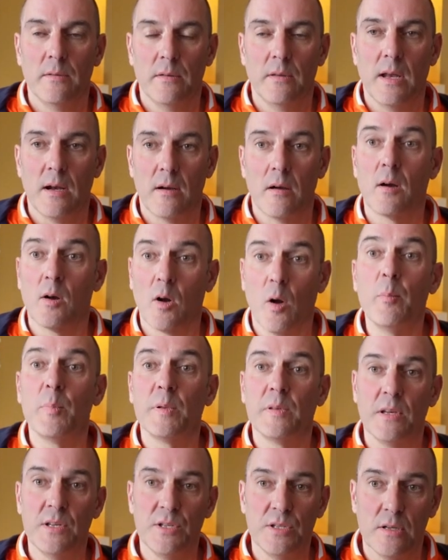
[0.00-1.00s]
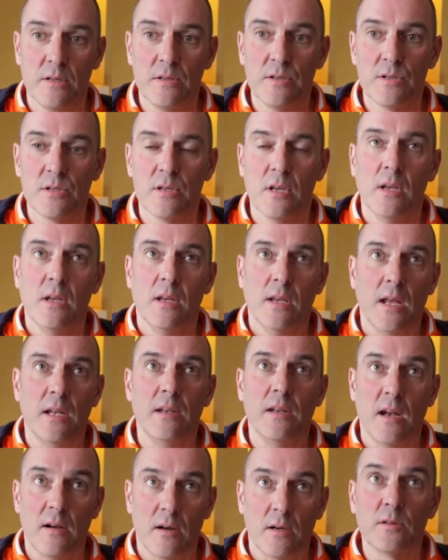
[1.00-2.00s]
there are competitions
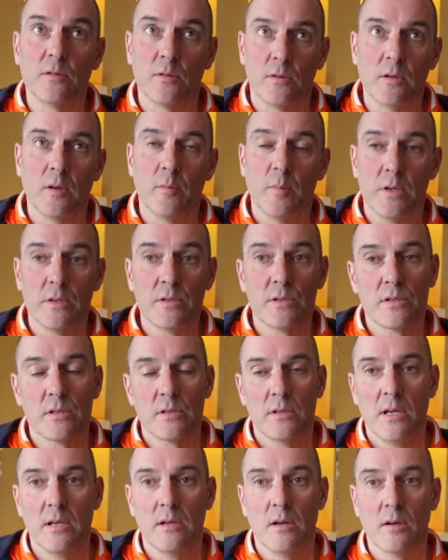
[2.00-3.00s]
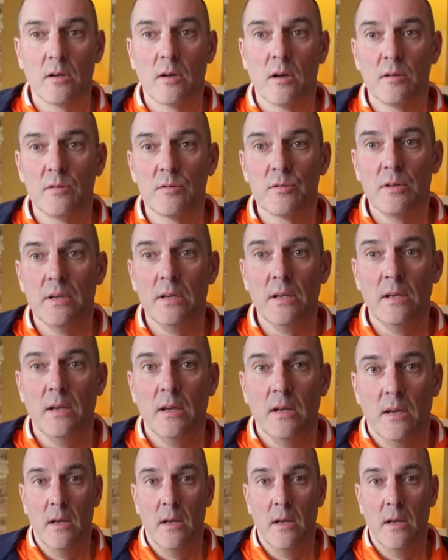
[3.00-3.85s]
and there are tournaments in our country,